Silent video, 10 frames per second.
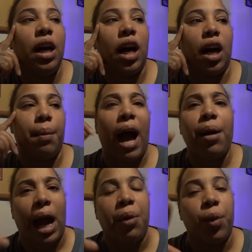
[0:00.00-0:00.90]

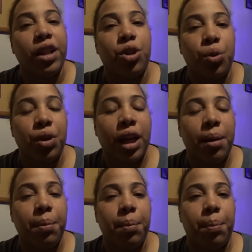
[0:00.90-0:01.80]
I went through
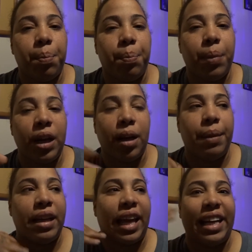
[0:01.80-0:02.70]
them
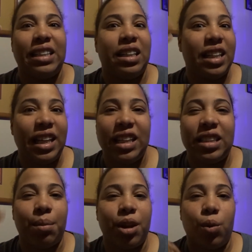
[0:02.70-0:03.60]
and like deleted
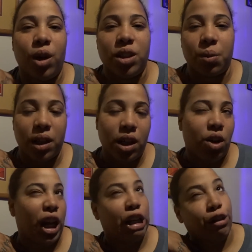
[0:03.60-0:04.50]
some of the ones where, you know,
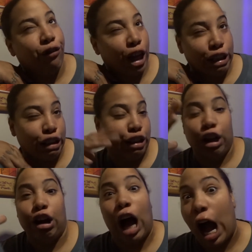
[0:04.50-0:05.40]
like the face is
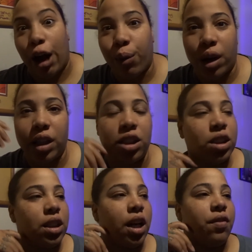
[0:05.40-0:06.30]
all awkward and
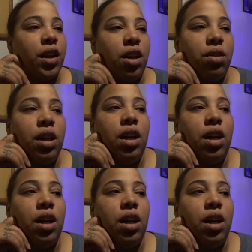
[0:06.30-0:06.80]
stuff, you know,